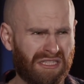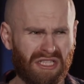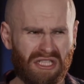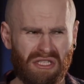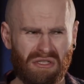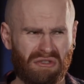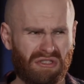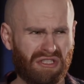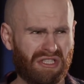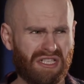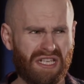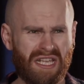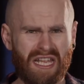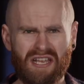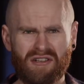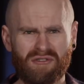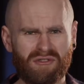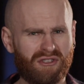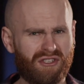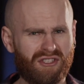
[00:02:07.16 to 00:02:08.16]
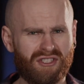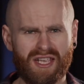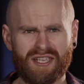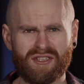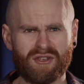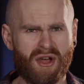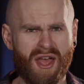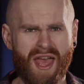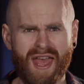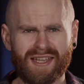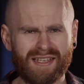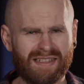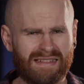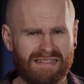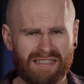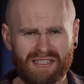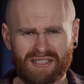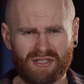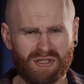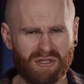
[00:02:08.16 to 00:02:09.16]
You sneer and shake your head in
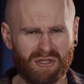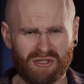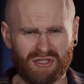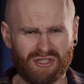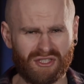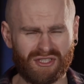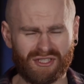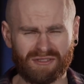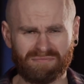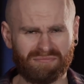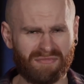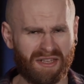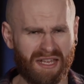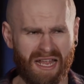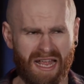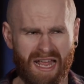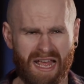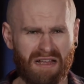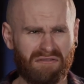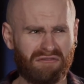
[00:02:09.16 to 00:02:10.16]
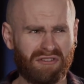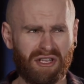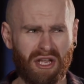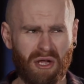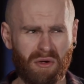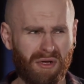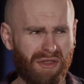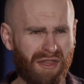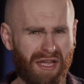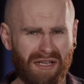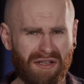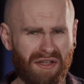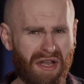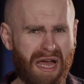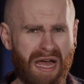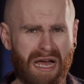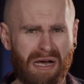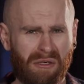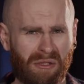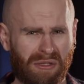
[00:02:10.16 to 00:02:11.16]
disgust. Have a go at that
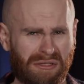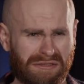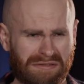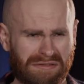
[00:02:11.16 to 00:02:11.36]
now.